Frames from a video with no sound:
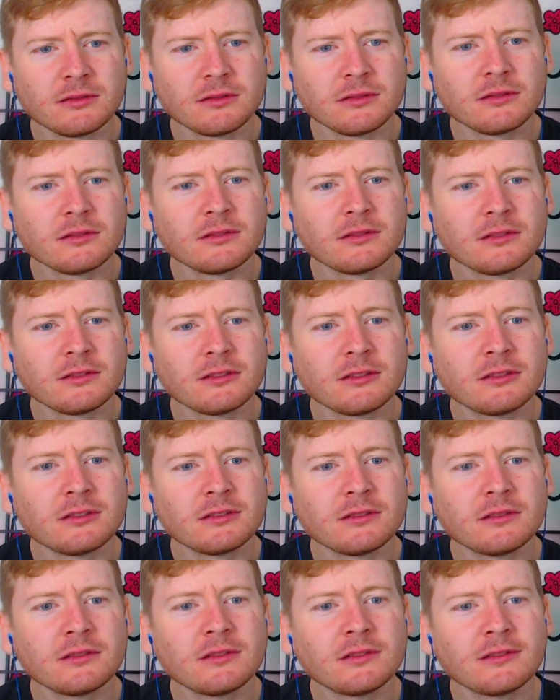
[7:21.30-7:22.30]

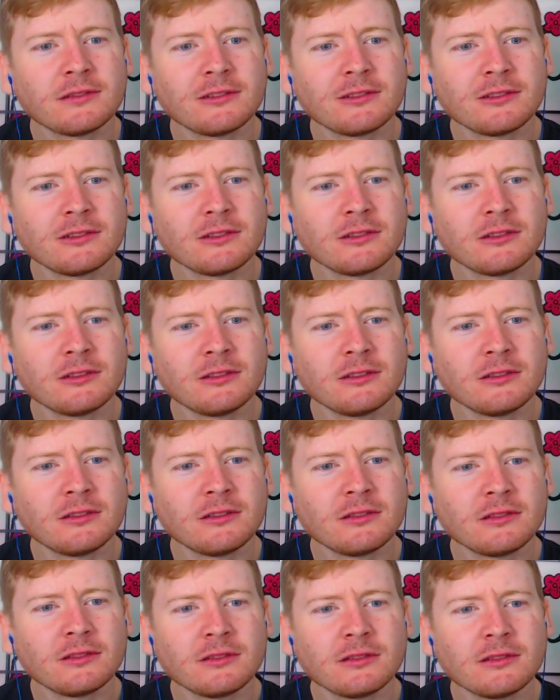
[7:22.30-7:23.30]

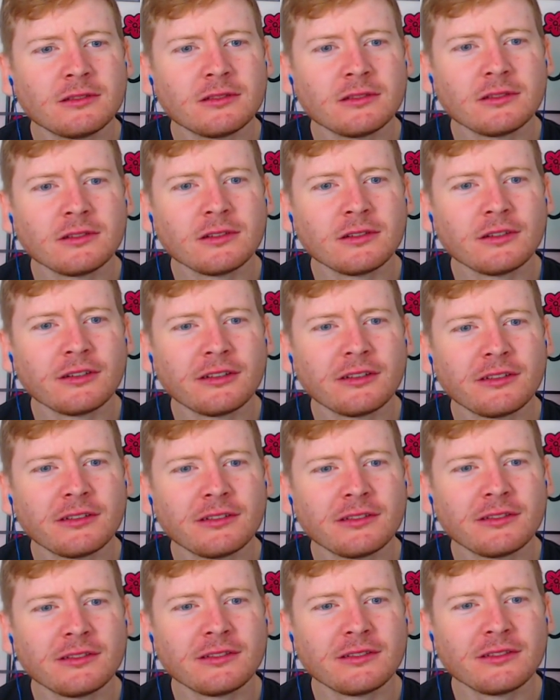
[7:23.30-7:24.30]

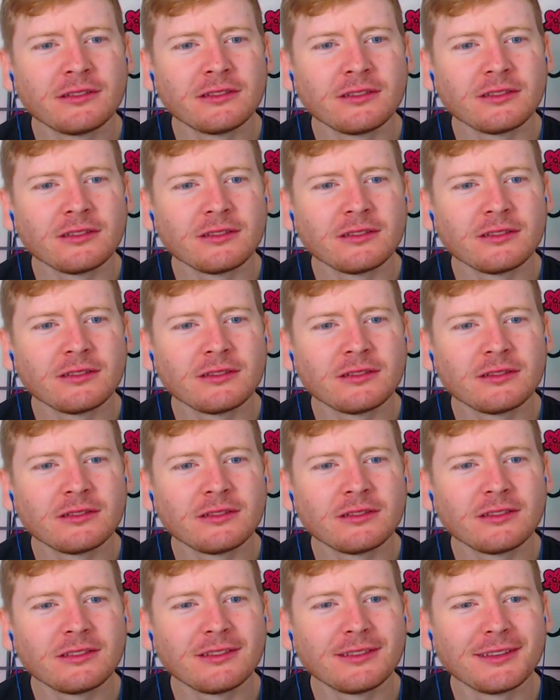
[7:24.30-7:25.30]

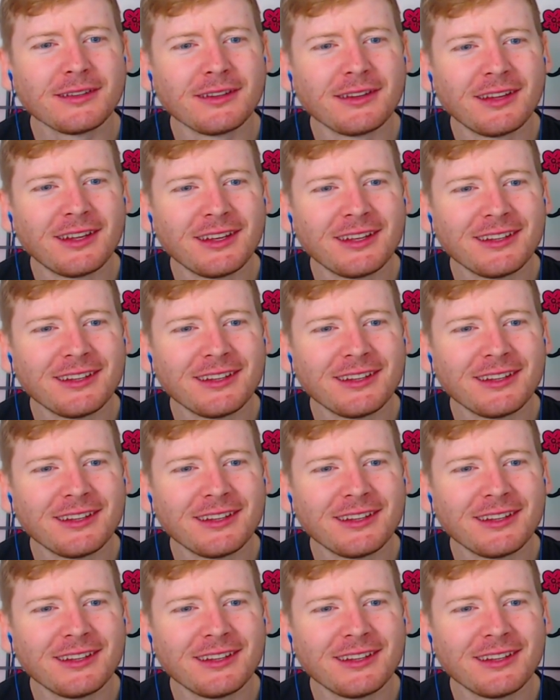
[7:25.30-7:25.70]
The person shown says nothing.